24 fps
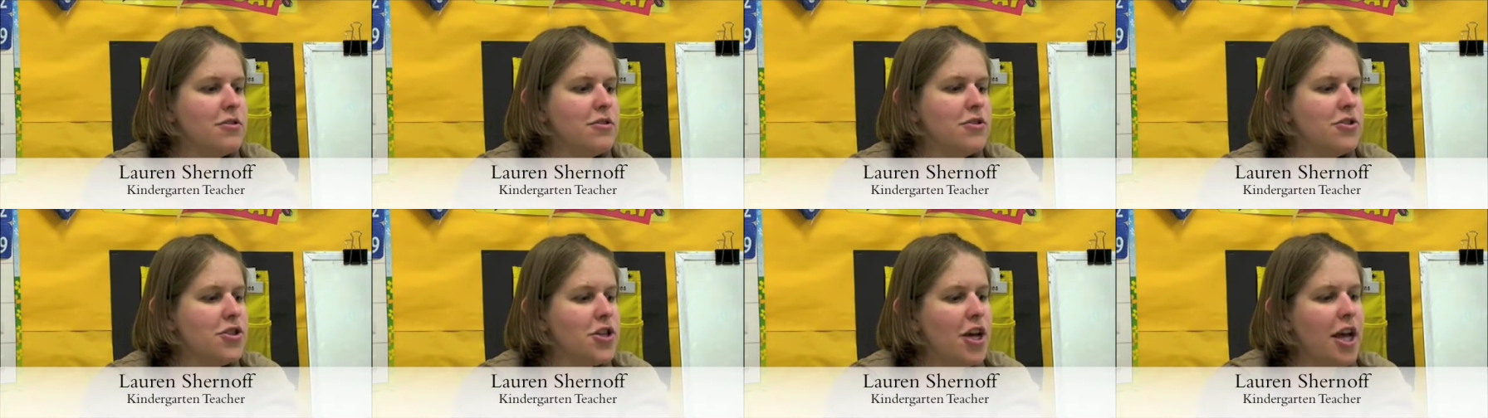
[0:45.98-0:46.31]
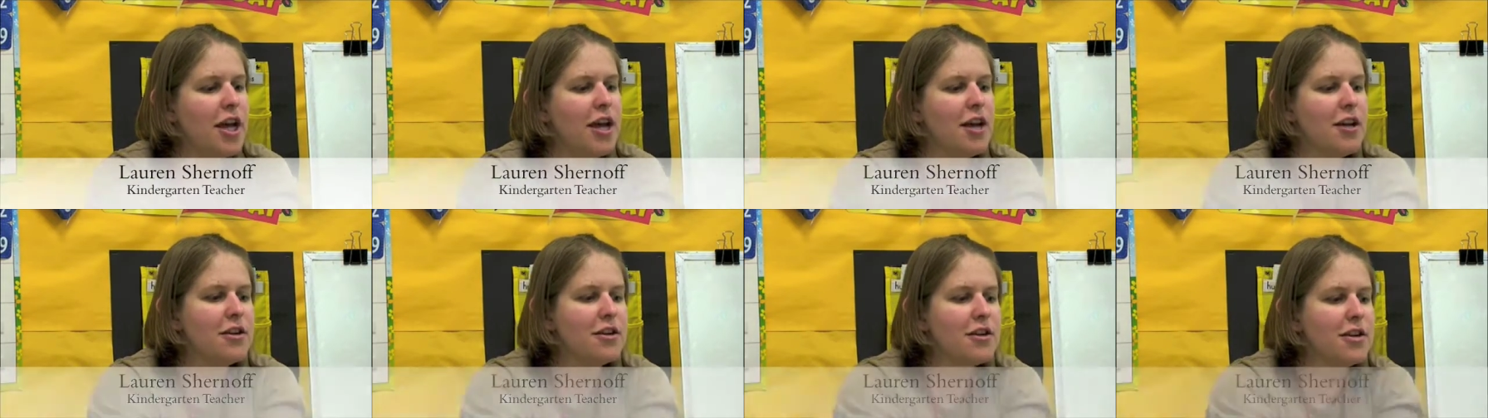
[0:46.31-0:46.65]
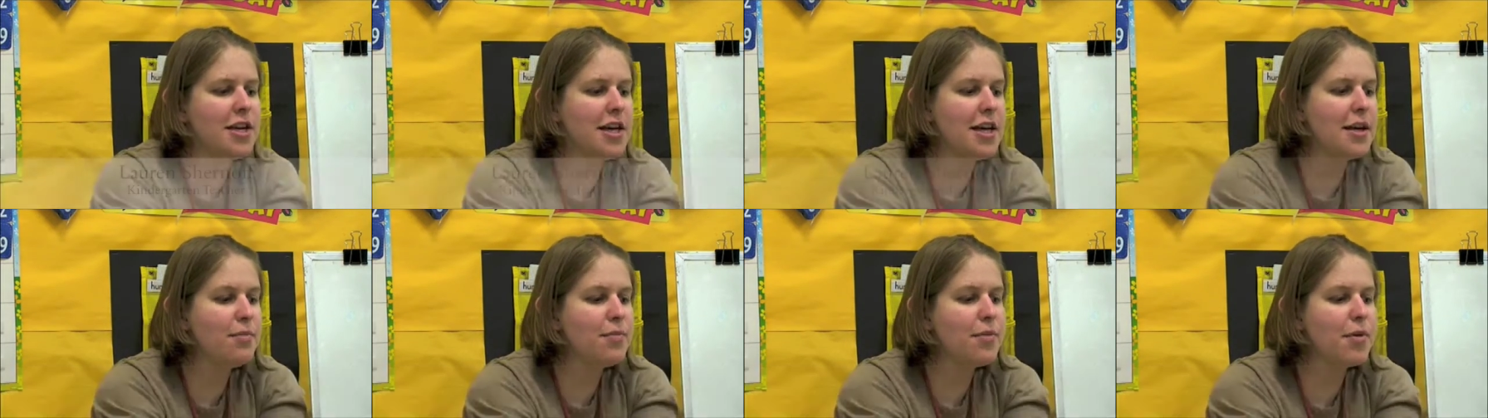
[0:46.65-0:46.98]
change,
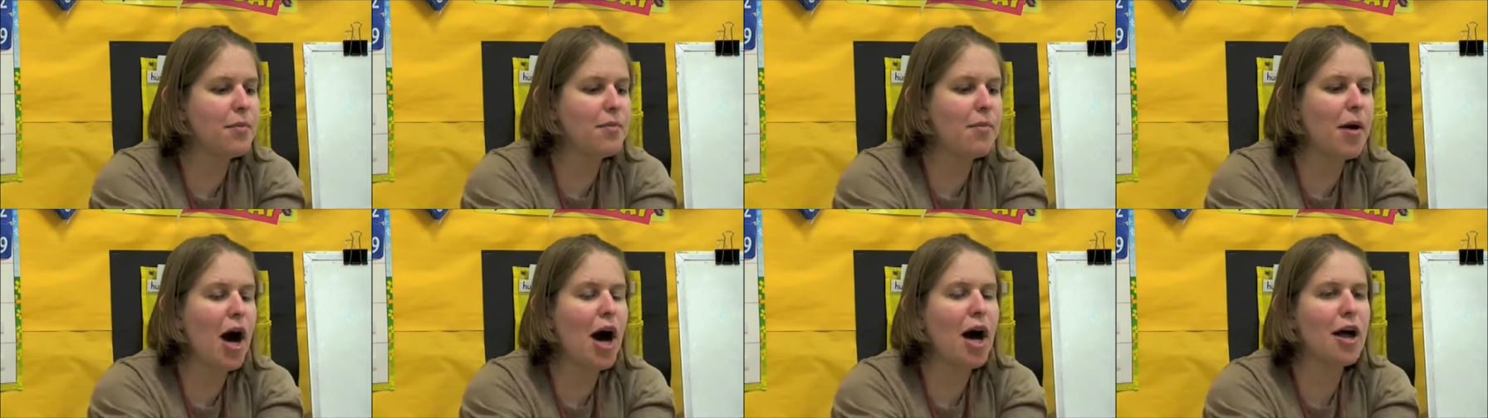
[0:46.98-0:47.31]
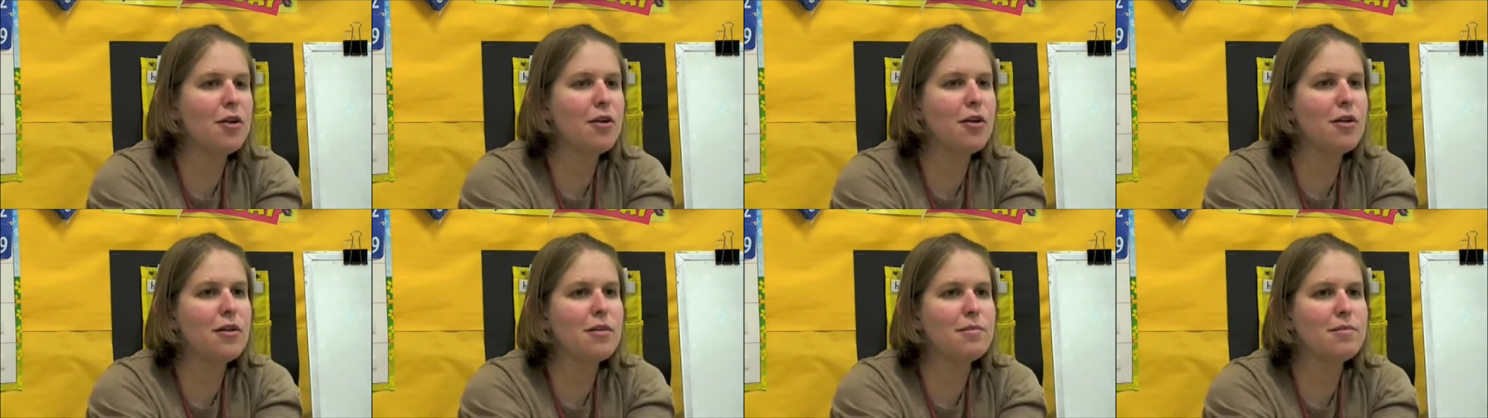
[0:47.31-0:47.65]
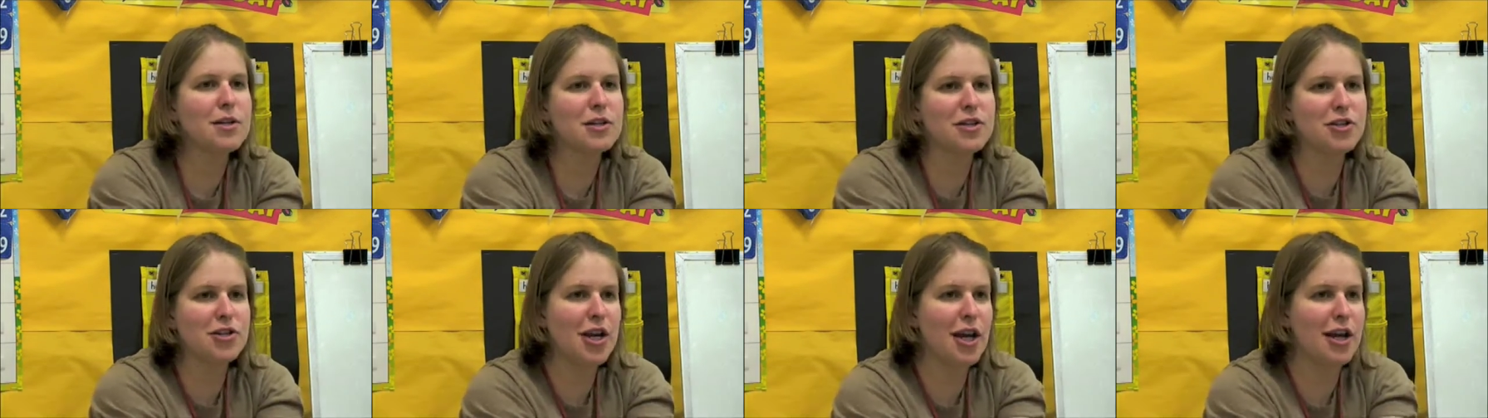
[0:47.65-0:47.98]
keep the model
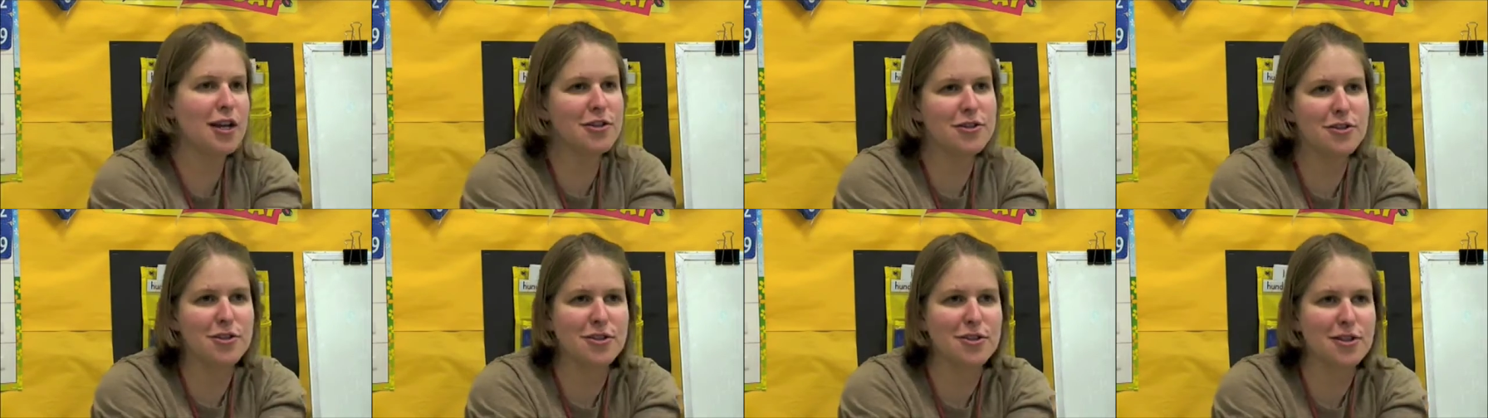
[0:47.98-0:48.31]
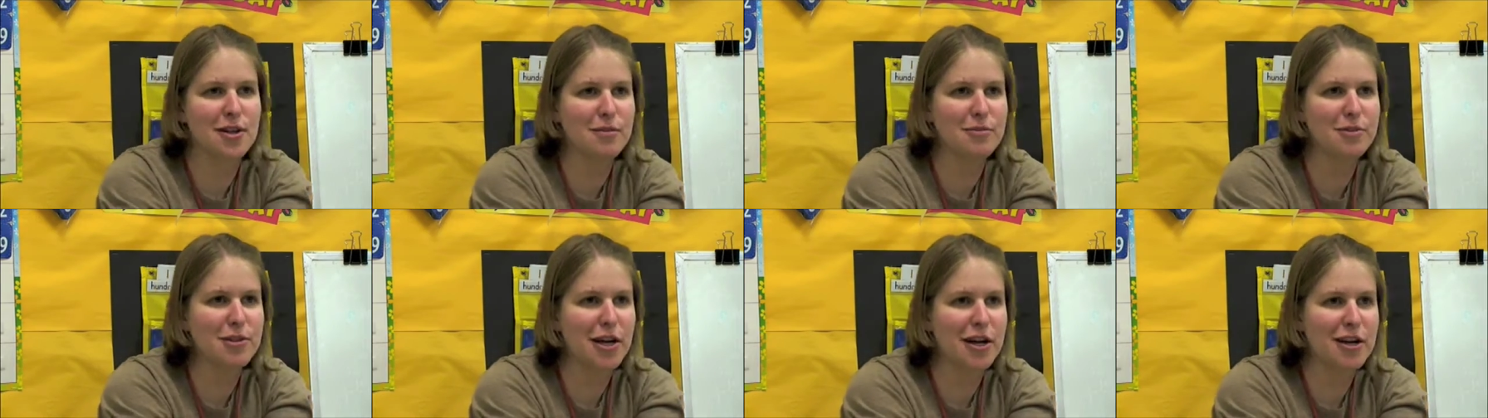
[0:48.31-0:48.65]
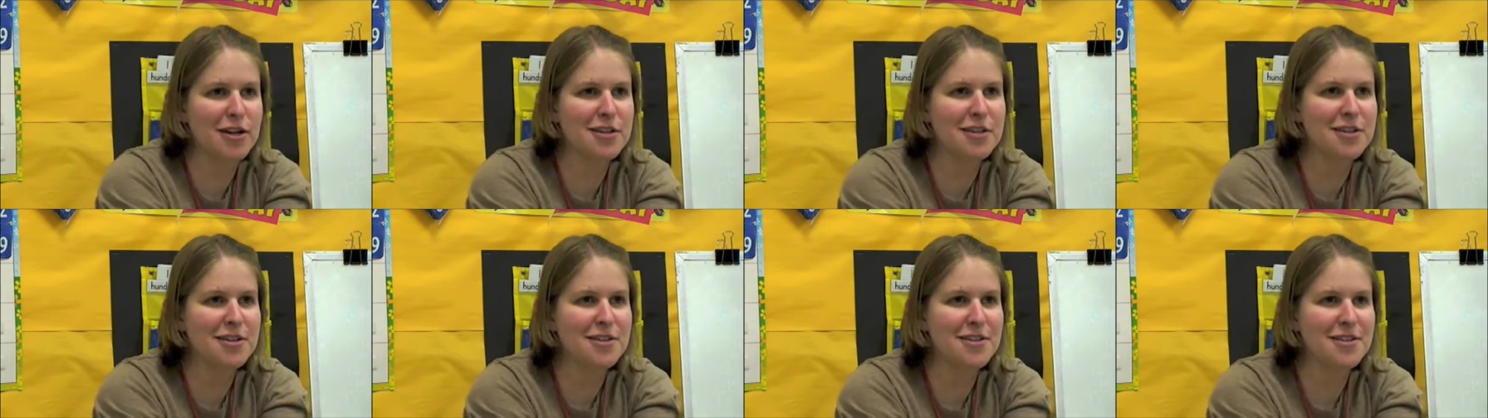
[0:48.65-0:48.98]
but change the
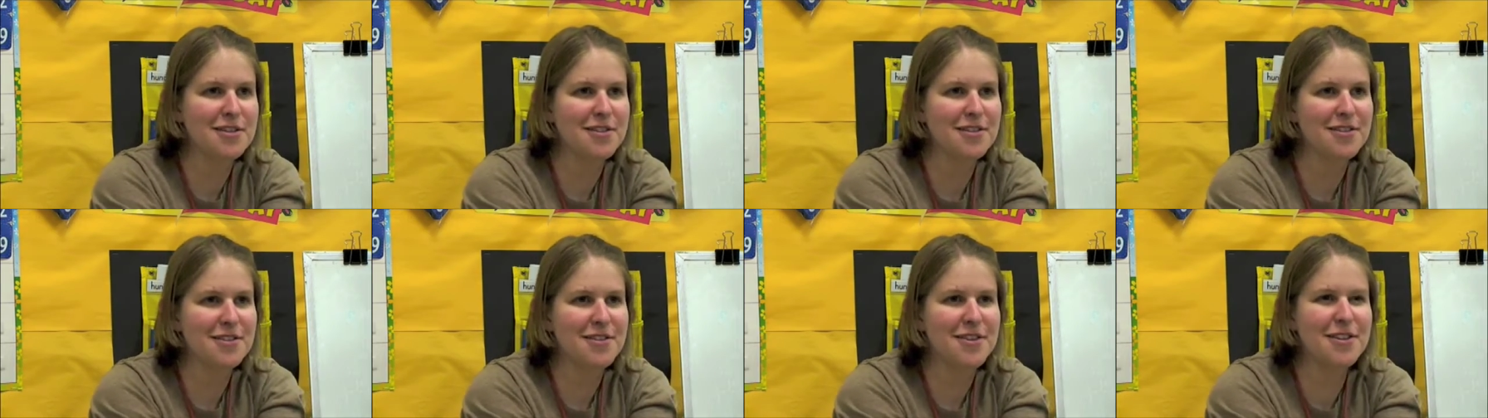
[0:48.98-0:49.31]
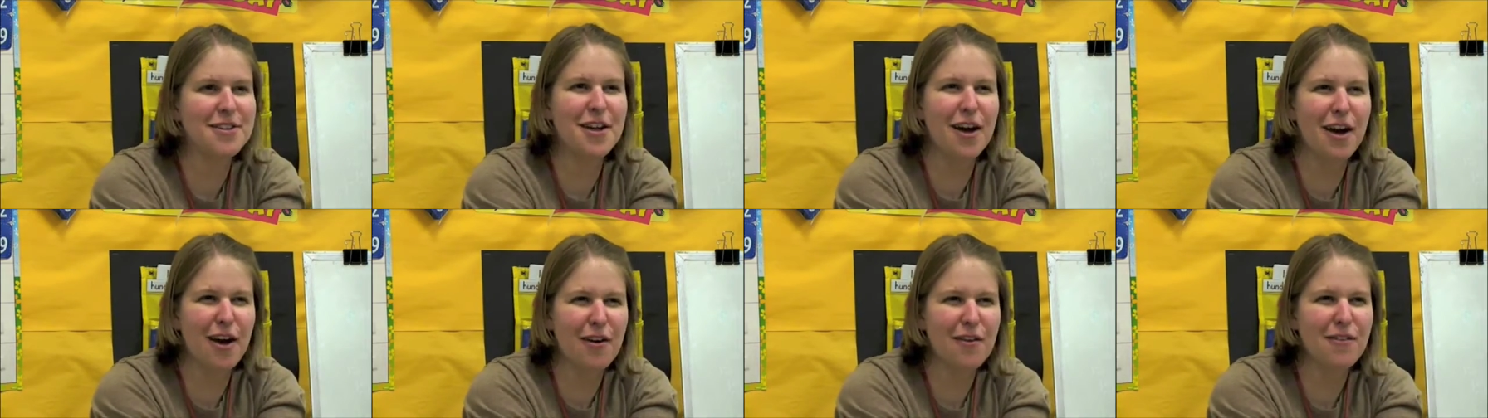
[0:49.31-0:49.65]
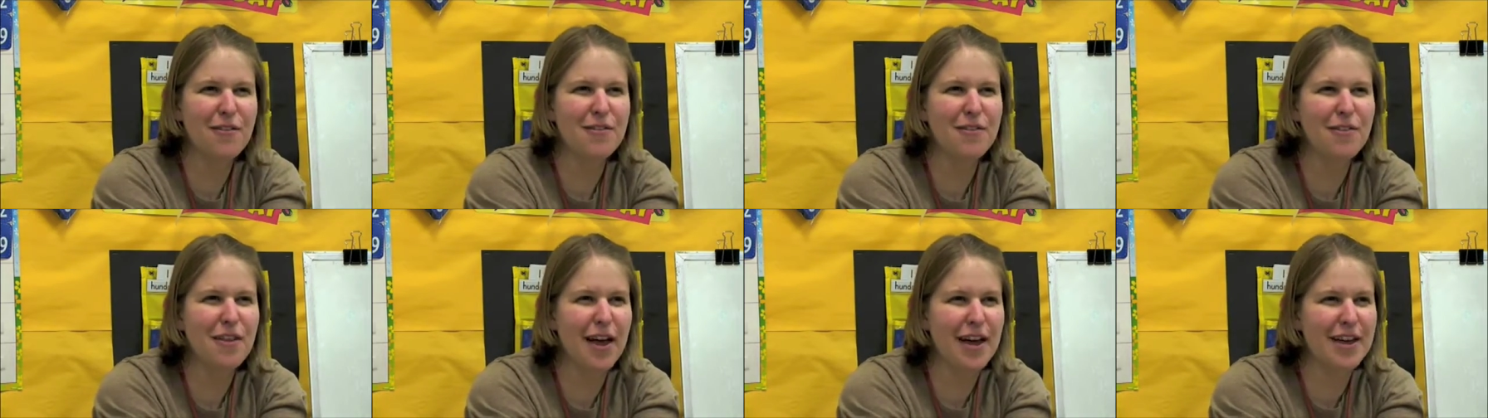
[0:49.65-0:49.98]
subject. You
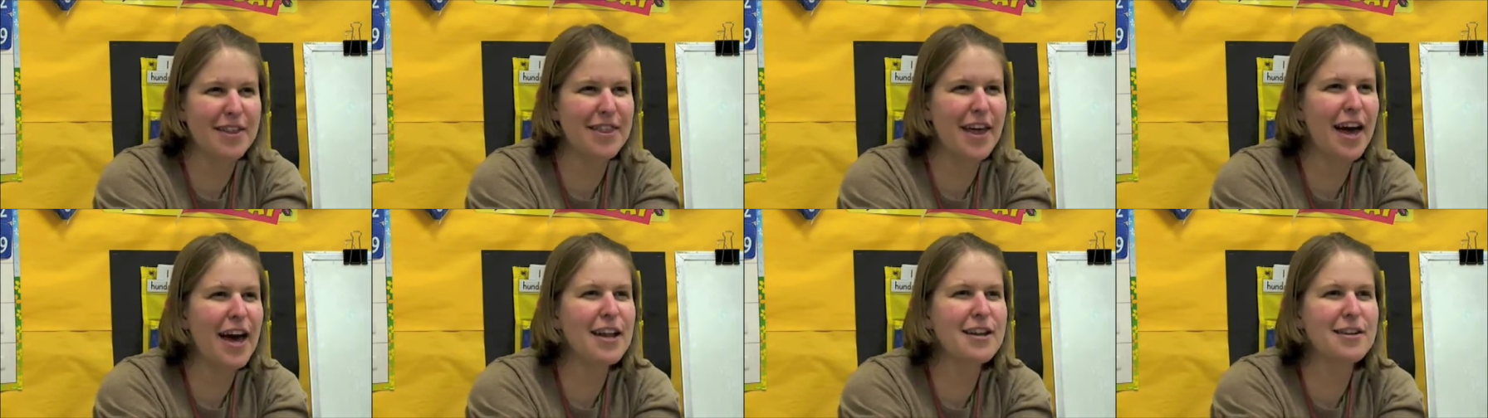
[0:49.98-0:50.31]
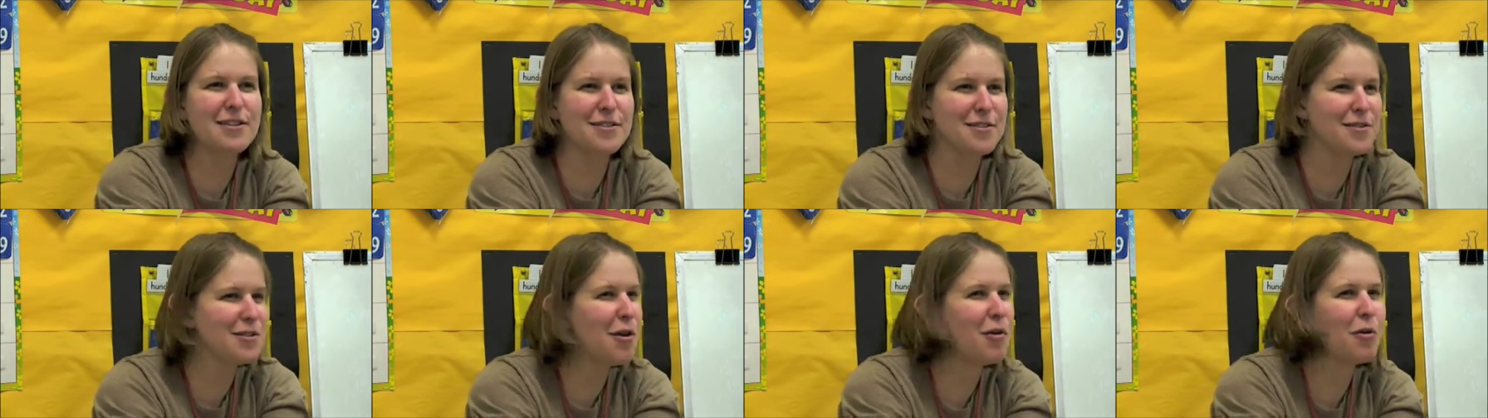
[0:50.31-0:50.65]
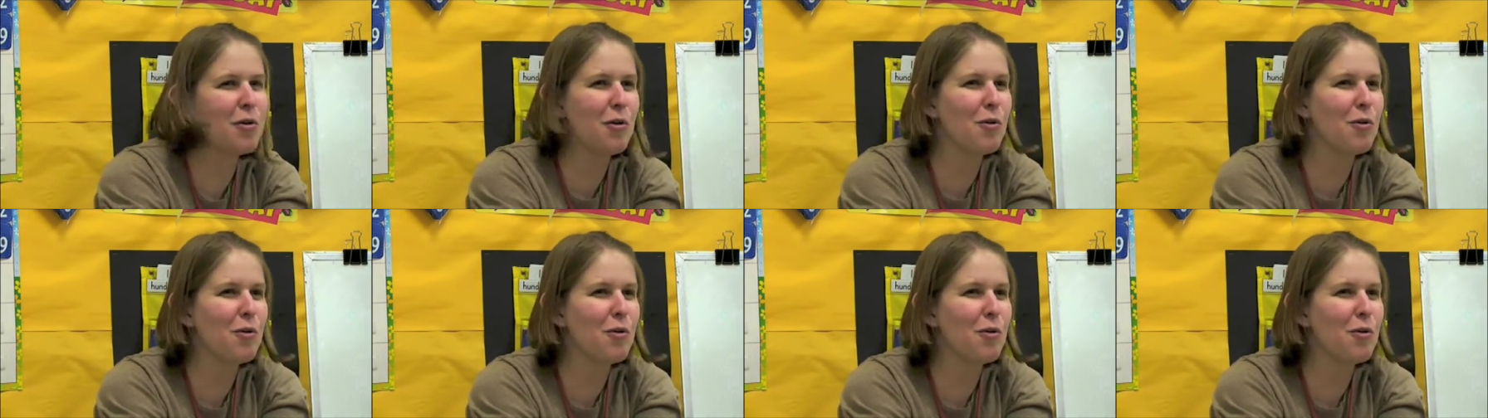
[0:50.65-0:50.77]
know, like that is so